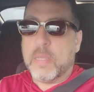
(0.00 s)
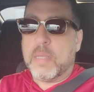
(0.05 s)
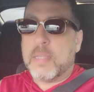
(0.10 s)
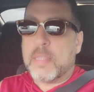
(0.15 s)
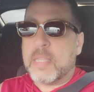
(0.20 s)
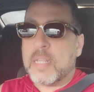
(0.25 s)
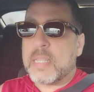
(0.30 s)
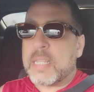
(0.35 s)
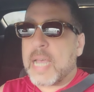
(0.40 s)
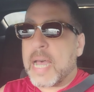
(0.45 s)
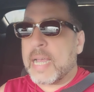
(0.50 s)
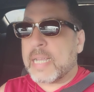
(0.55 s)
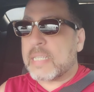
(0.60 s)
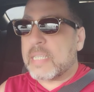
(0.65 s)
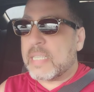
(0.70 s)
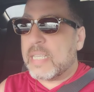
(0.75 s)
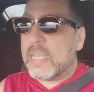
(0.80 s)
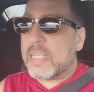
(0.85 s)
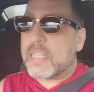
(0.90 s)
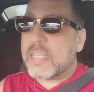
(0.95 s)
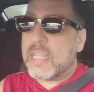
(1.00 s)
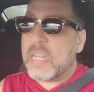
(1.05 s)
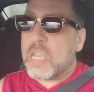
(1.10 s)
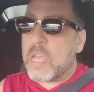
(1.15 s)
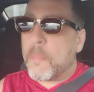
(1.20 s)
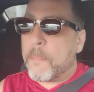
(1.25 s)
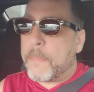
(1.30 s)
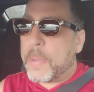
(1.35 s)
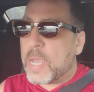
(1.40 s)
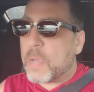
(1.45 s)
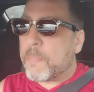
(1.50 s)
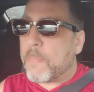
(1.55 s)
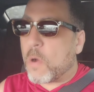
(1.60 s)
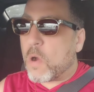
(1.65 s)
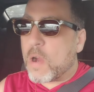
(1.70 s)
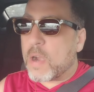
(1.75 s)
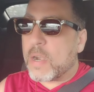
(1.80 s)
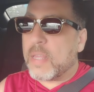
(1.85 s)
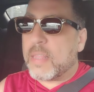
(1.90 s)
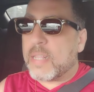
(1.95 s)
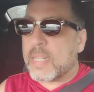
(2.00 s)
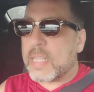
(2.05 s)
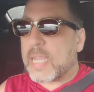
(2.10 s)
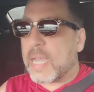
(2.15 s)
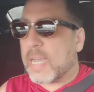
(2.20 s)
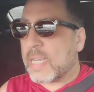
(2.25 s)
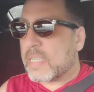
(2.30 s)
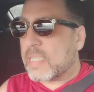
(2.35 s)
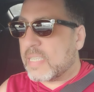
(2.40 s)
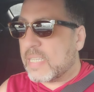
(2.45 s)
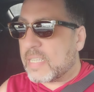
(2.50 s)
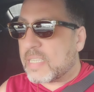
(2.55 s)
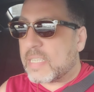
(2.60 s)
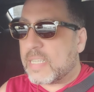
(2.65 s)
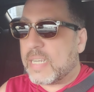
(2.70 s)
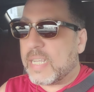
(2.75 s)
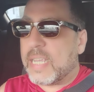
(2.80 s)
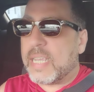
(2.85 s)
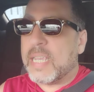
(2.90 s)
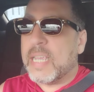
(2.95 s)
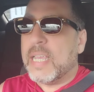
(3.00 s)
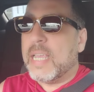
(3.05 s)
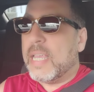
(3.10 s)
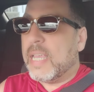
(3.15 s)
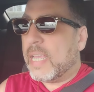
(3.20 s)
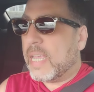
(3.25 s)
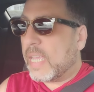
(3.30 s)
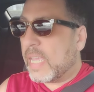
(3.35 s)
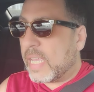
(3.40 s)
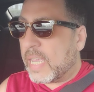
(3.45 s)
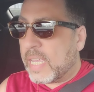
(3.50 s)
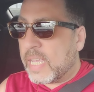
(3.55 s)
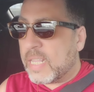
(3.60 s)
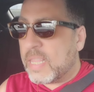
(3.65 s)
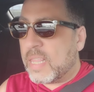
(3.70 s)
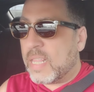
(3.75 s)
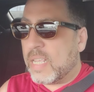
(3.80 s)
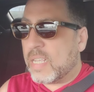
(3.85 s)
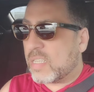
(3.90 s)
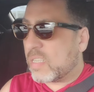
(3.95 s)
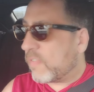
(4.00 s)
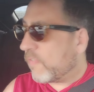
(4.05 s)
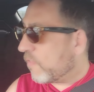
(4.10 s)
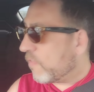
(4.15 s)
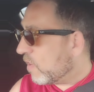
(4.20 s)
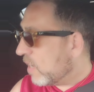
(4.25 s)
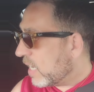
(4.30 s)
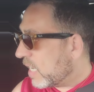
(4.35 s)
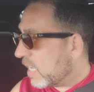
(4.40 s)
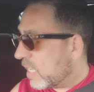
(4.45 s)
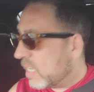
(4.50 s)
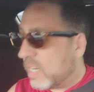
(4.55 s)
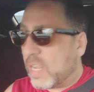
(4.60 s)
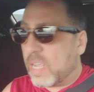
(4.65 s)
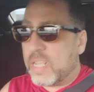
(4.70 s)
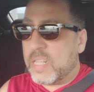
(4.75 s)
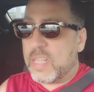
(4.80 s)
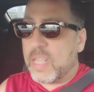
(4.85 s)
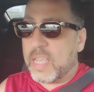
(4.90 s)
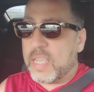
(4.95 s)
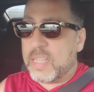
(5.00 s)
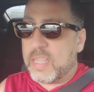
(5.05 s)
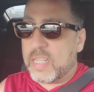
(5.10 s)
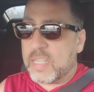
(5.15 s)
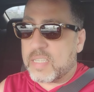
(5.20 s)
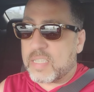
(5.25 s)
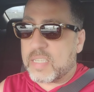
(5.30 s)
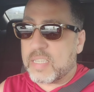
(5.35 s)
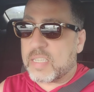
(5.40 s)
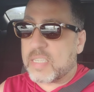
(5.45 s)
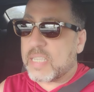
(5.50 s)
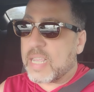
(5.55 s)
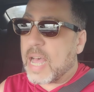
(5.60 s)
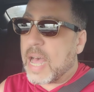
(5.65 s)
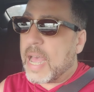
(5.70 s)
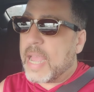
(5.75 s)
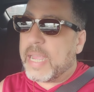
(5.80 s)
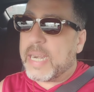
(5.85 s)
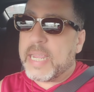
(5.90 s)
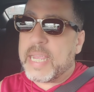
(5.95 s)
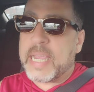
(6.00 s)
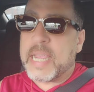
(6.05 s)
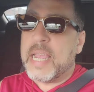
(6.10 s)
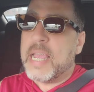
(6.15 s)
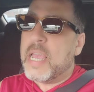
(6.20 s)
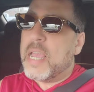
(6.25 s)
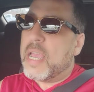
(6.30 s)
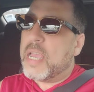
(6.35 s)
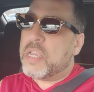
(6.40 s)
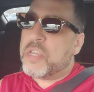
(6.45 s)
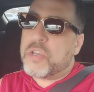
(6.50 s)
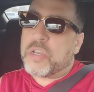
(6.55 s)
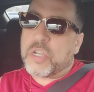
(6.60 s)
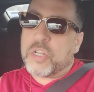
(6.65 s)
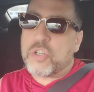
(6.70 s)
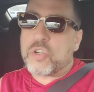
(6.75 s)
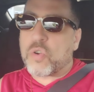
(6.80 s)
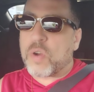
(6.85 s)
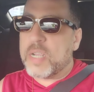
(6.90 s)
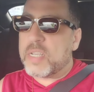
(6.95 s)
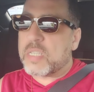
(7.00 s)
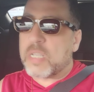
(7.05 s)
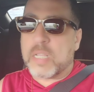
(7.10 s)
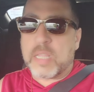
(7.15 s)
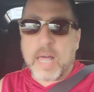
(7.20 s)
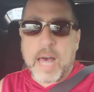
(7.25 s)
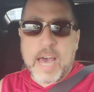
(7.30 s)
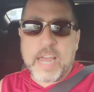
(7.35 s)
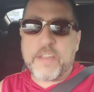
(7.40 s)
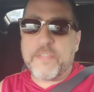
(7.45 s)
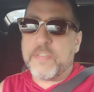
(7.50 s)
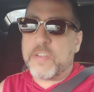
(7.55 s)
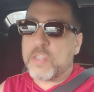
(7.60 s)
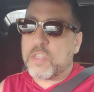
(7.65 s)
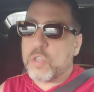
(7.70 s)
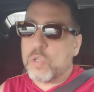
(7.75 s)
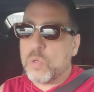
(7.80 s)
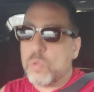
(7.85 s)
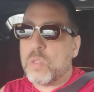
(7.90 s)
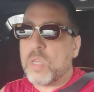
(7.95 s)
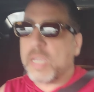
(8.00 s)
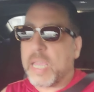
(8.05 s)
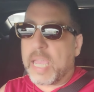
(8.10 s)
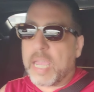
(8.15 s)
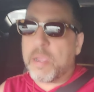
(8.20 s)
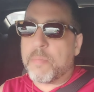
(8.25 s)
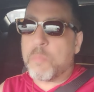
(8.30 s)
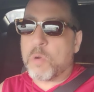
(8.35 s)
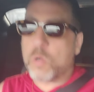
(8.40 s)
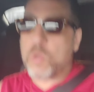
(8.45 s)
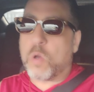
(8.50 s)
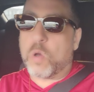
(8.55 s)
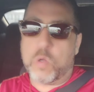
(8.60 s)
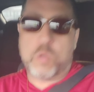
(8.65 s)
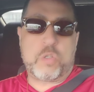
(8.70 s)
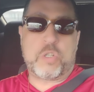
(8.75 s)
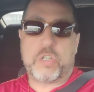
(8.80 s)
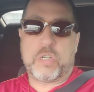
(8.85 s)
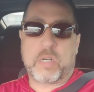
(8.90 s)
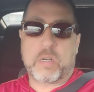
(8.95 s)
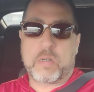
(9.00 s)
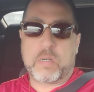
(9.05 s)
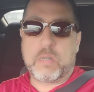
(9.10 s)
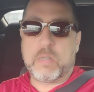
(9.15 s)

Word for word: The toxicity, a big part of the toxicity in this freaking, in this society, you could trace a lot of it to the gamer culture.